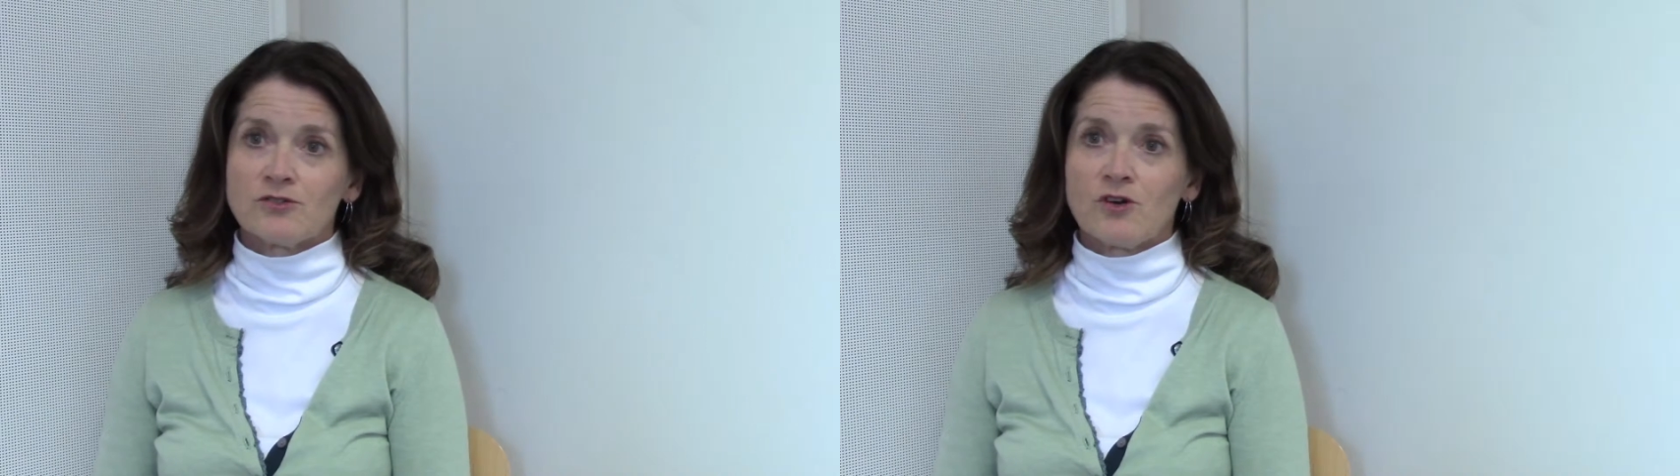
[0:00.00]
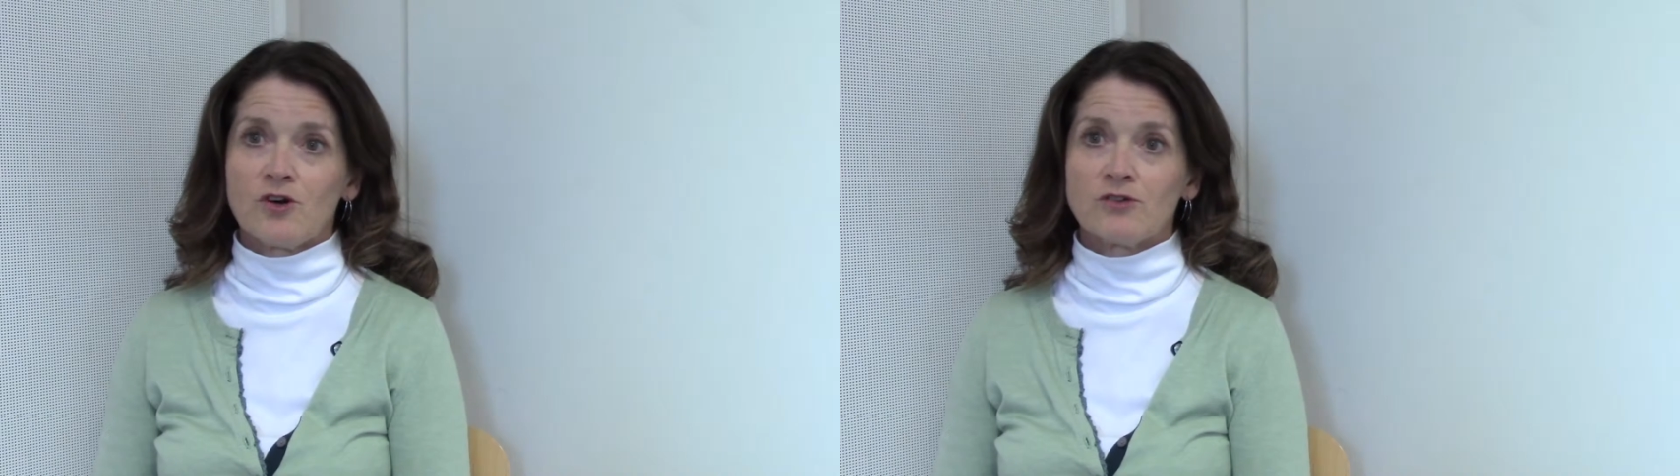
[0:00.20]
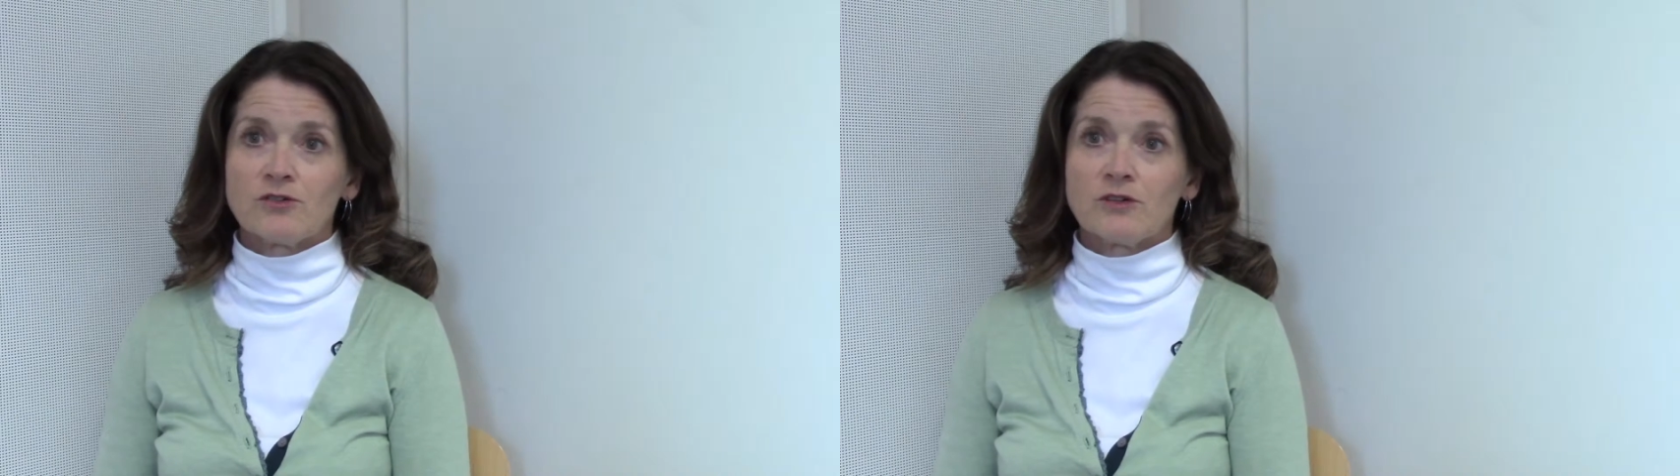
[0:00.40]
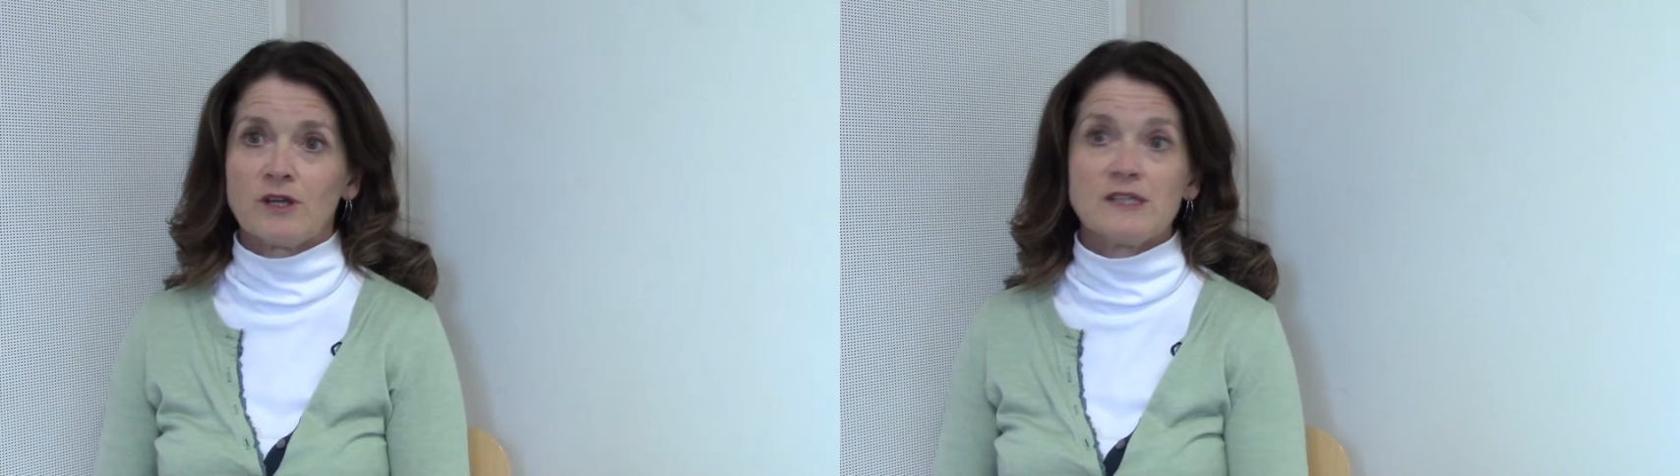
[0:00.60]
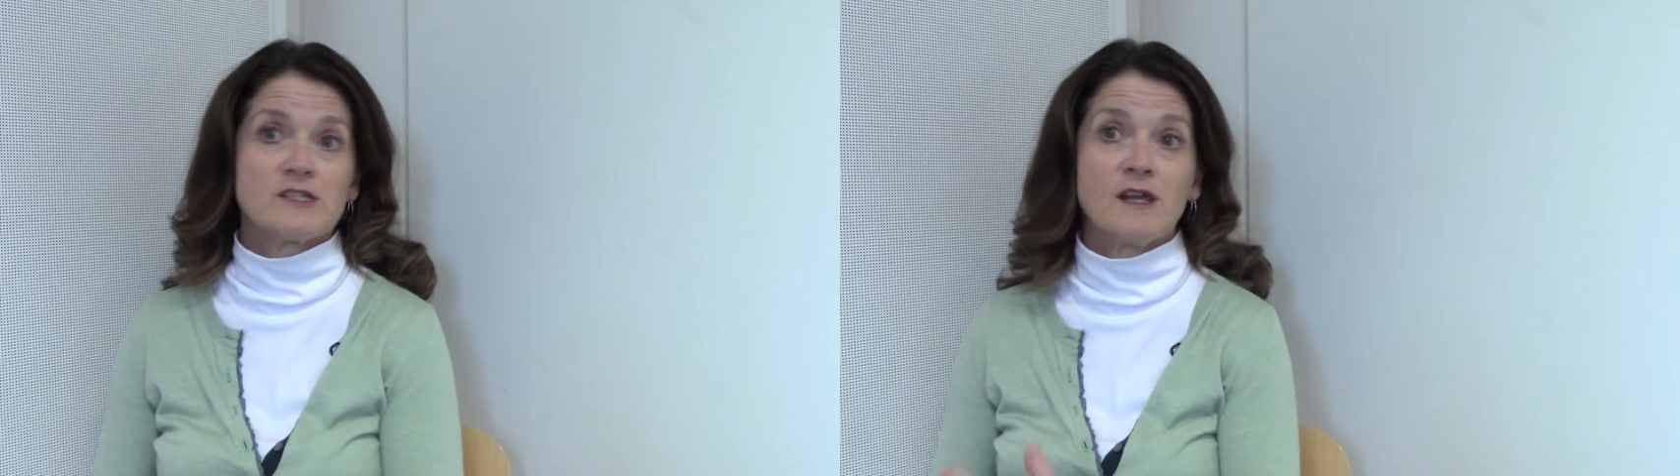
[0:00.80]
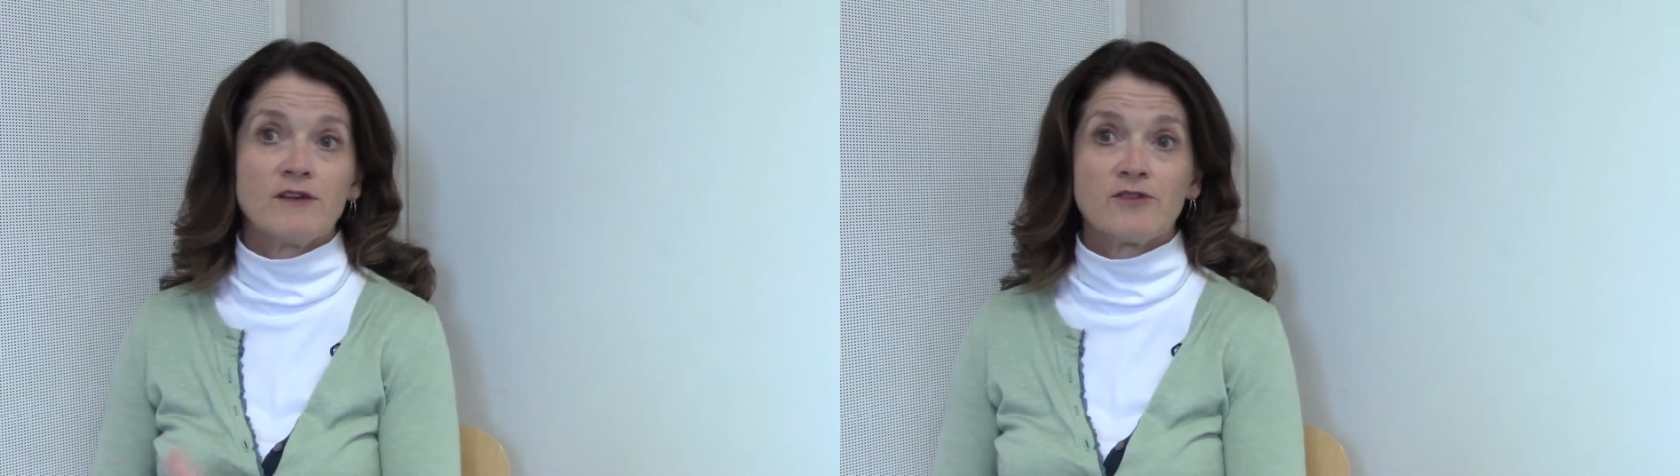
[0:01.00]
on Internet of